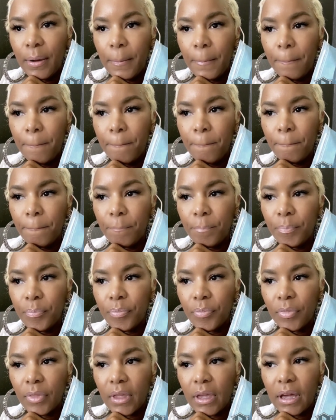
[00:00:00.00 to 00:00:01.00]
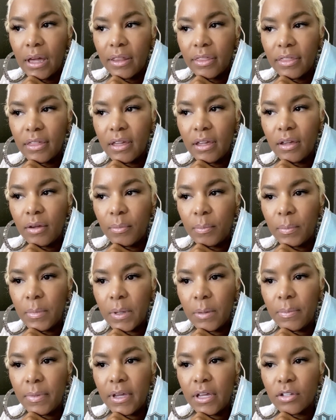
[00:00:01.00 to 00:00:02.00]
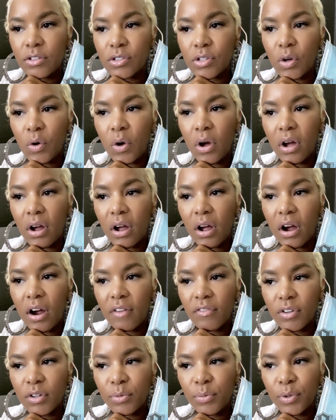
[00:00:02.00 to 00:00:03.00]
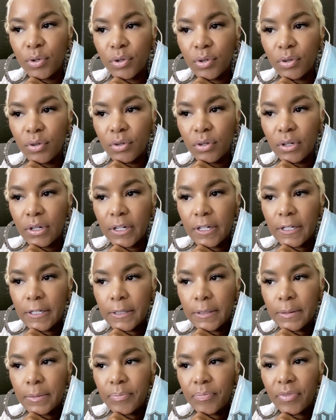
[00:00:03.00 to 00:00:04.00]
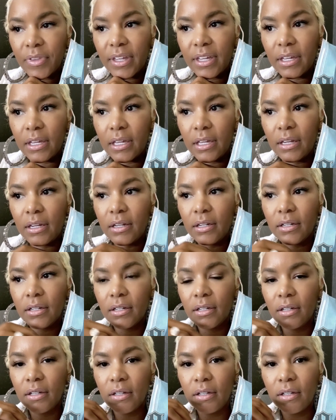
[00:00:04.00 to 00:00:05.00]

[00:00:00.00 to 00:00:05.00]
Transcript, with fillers: um, I think me being so uncomfortable in